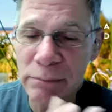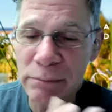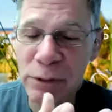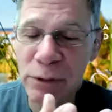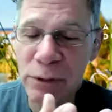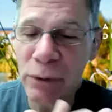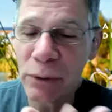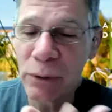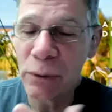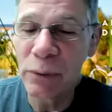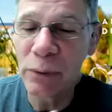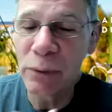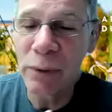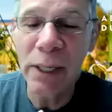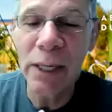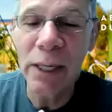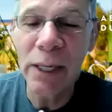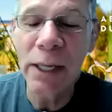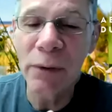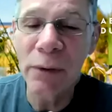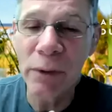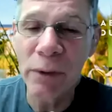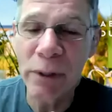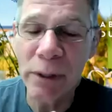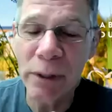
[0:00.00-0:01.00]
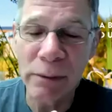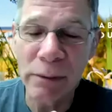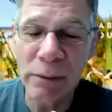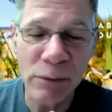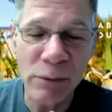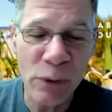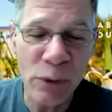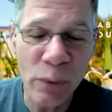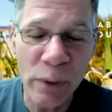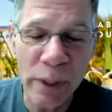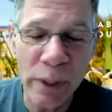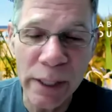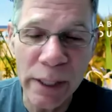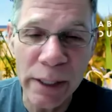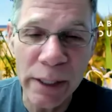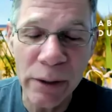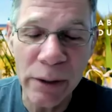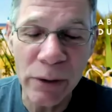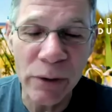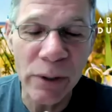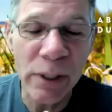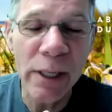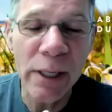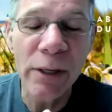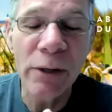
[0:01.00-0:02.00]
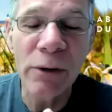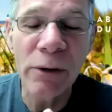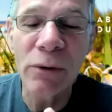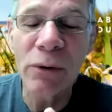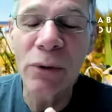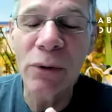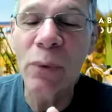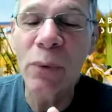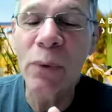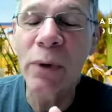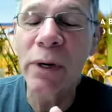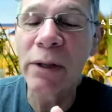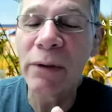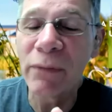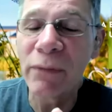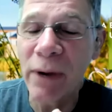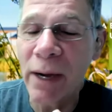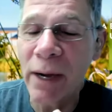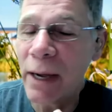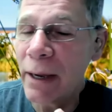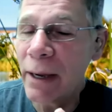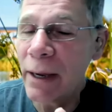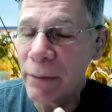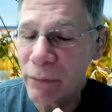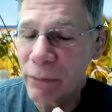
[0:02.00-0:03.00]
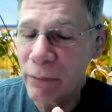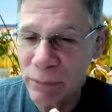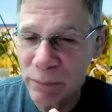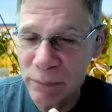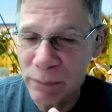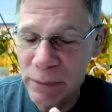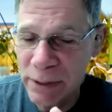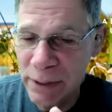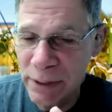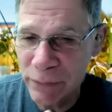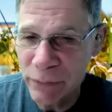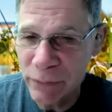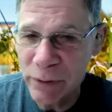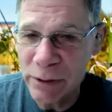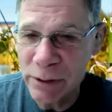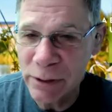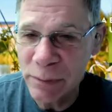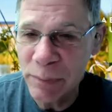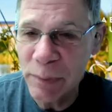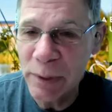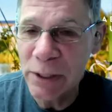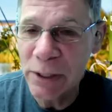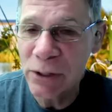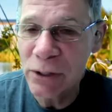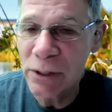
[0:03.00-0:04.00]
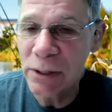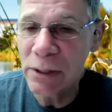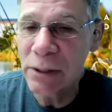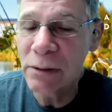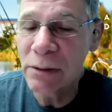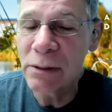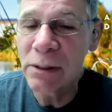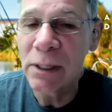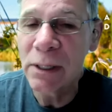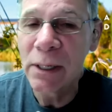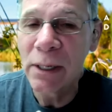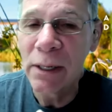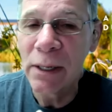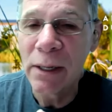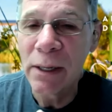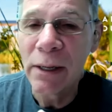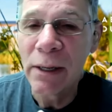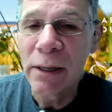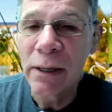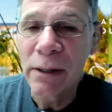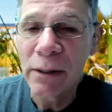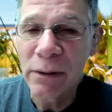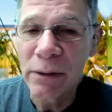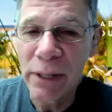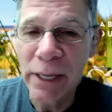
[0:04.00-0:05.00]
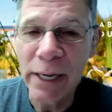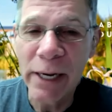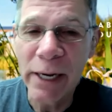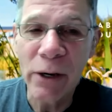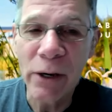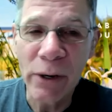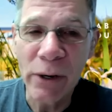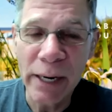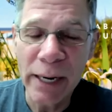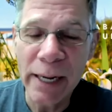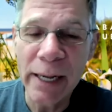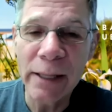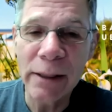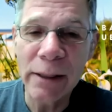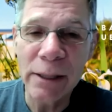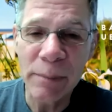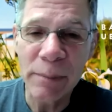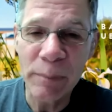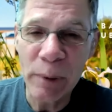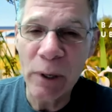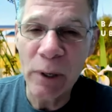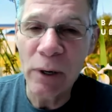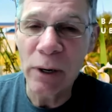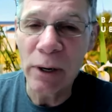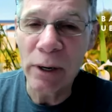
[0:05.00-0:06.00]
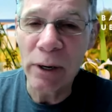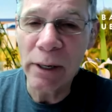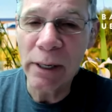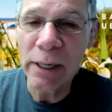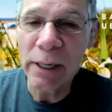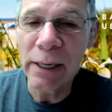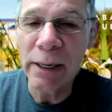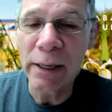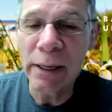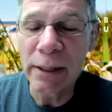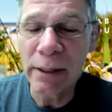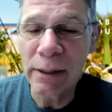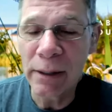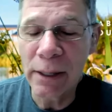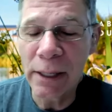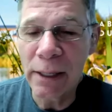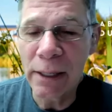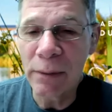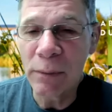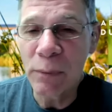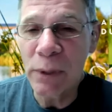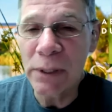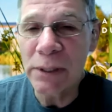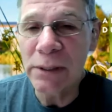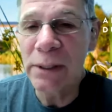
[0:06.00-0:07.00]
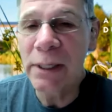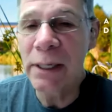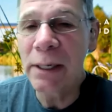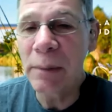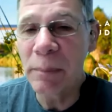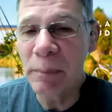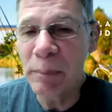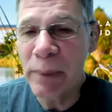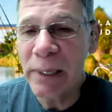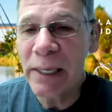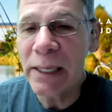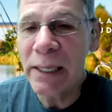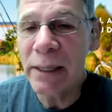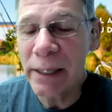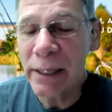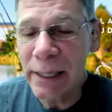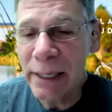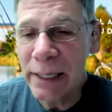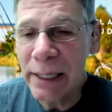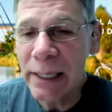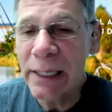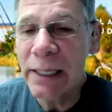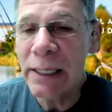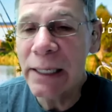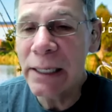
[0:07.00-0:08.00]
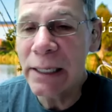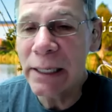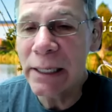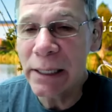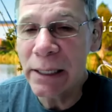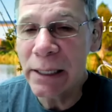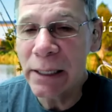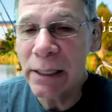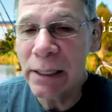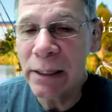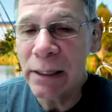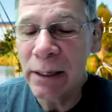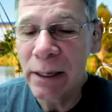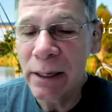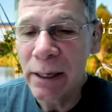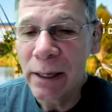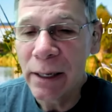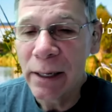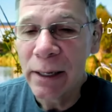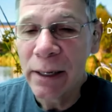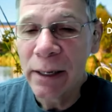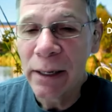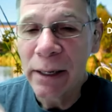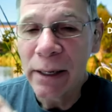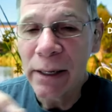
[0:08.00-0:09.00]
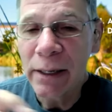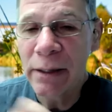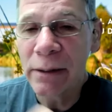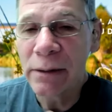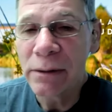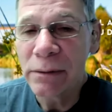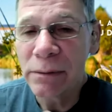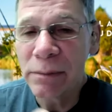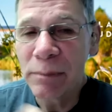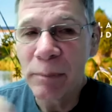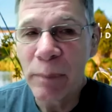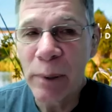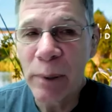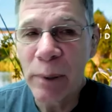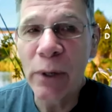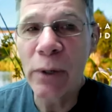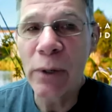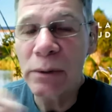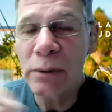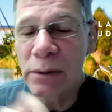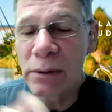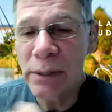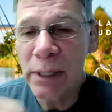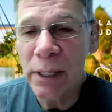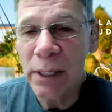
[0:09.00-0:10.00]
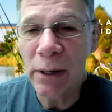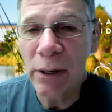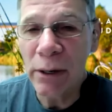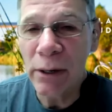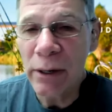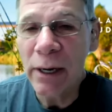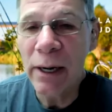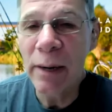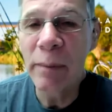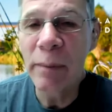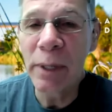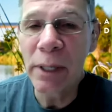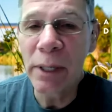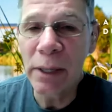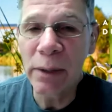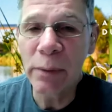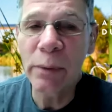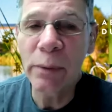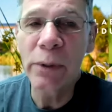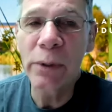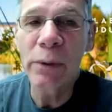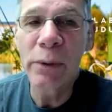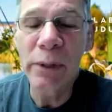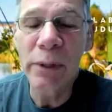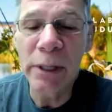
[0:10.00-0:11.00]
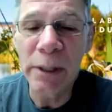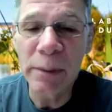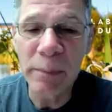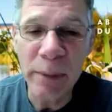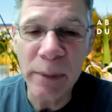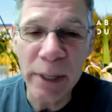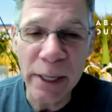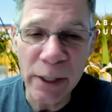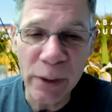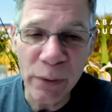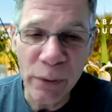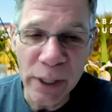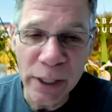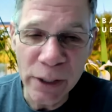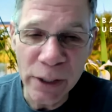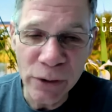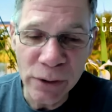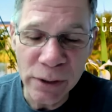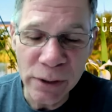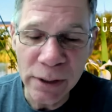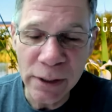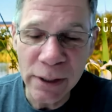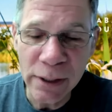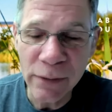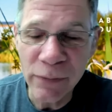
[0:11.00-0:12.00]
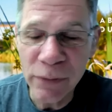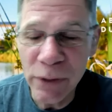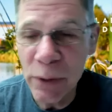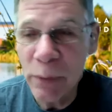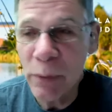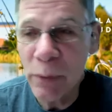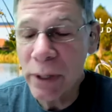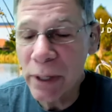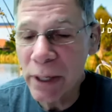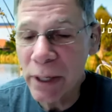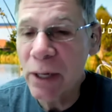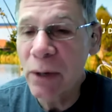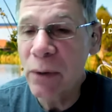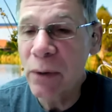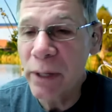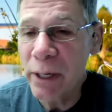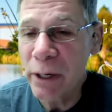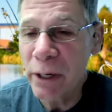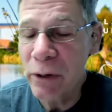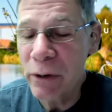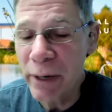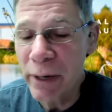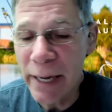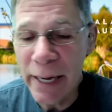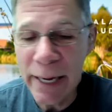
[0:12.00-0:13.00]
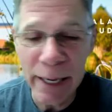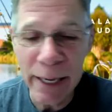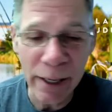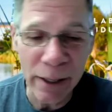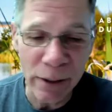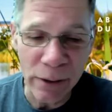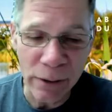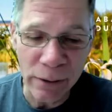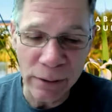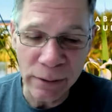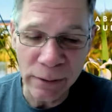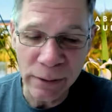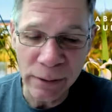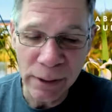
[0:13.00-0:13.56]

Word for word: to 120 or 125 different species there at the park and, and what's going to be the key is birds that are coming through in migration if you were to go there now